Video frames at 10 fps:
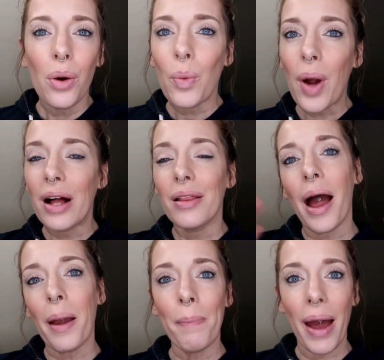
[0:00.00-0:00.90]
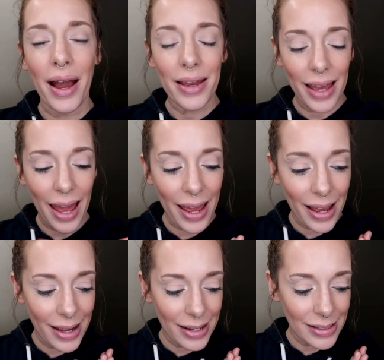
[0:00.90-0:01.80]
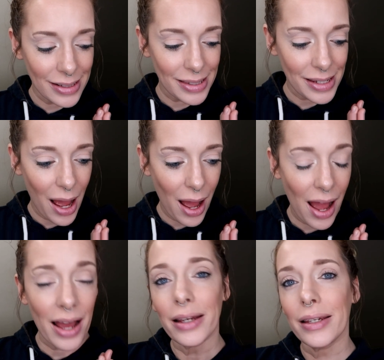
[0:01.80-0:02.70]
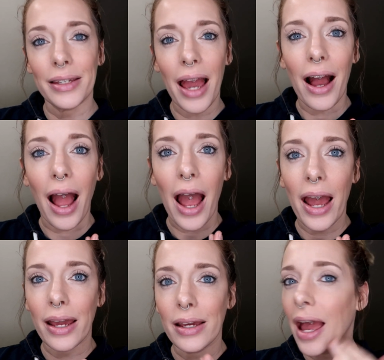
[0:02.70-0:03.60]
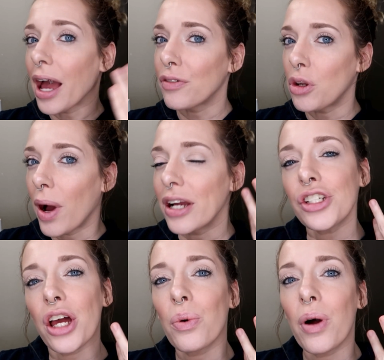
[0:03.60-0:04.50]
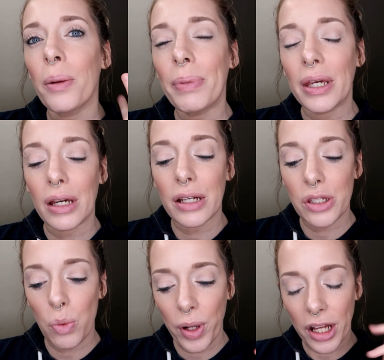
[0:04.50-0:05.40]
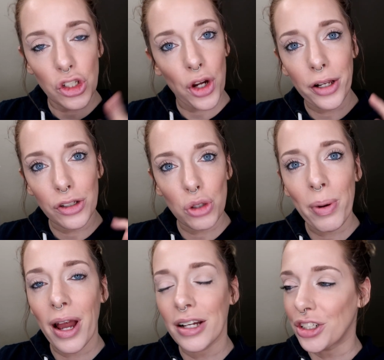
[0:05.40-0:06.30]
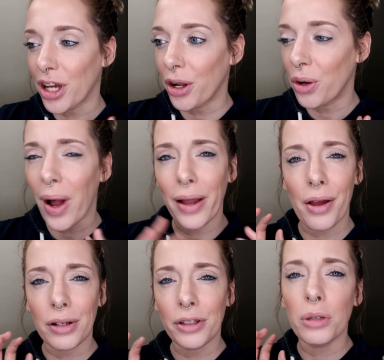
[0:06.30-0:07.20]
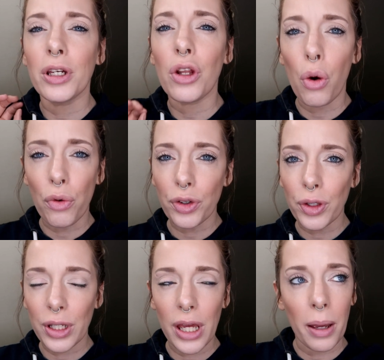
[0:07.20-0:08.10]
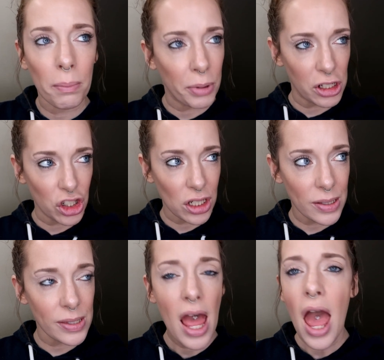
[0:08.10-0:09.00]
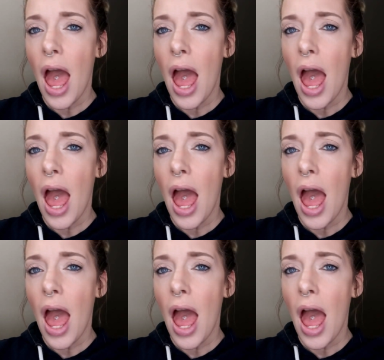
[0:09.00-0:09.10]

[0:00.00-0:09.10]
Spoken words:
Well, I'm back and I have no eyeshadow on because when I tried to do my eyeshadow, I got a little bit overly ambitious